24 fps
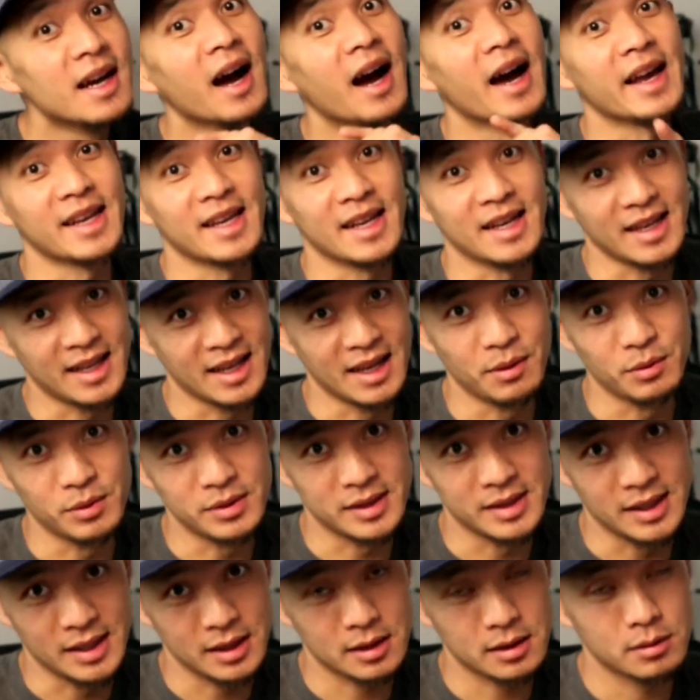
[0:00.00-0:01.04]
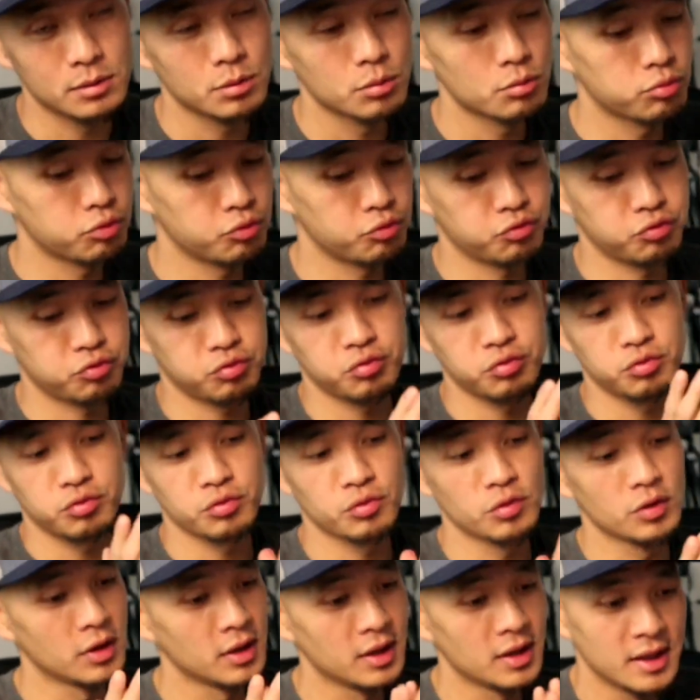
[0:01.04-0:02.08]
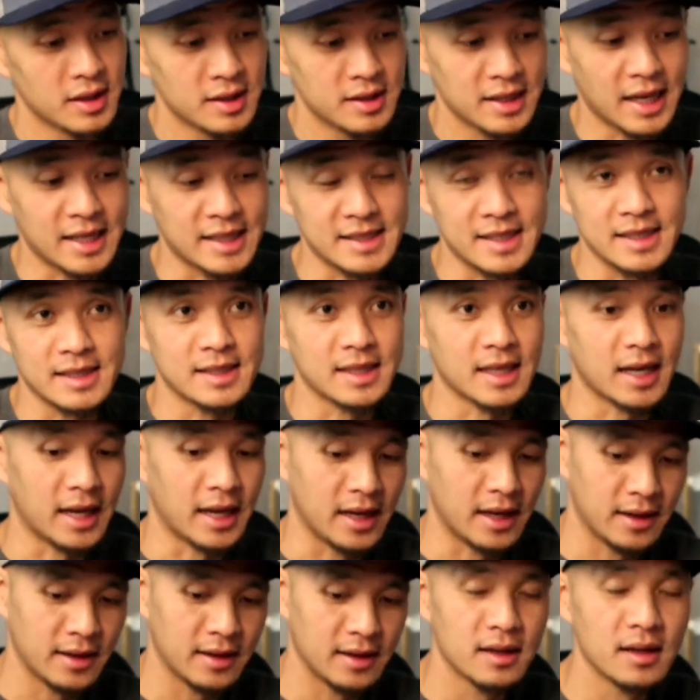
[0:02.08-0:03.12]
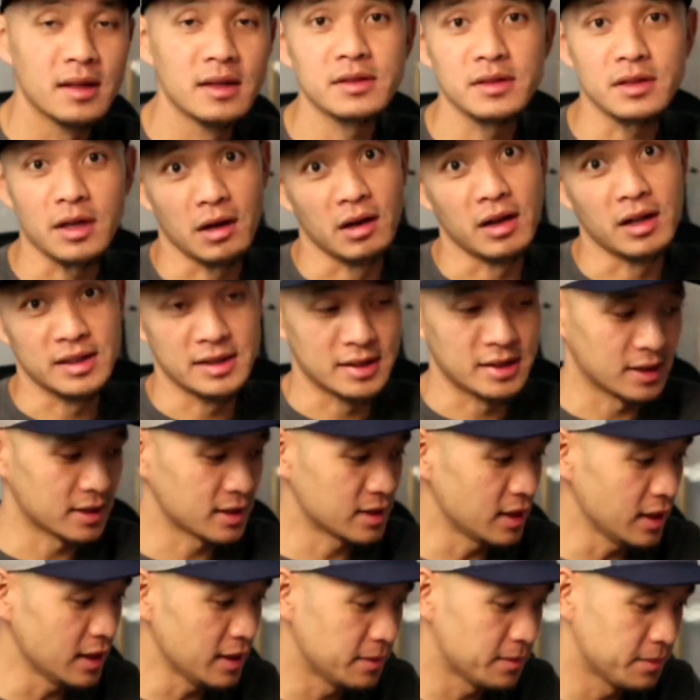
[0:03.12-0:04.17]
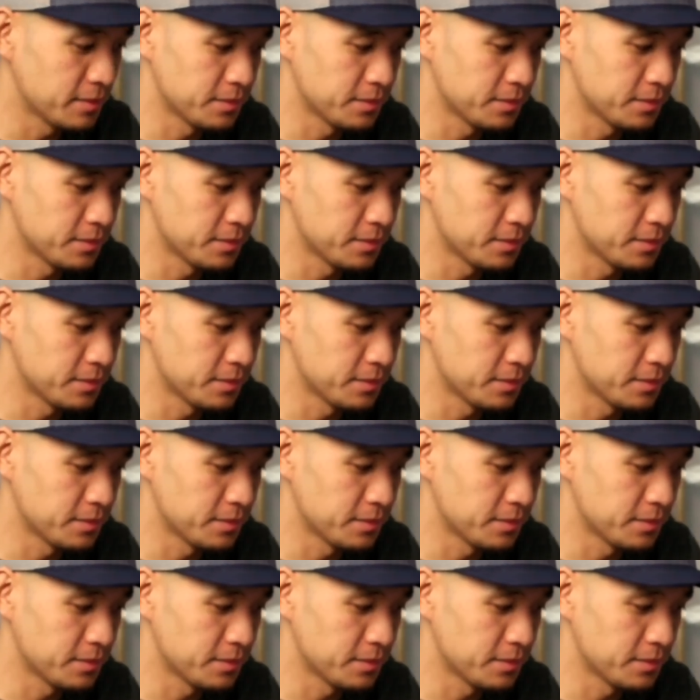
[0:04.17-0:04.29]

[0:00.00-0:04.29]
I can get with this. That's insane. So let's just see.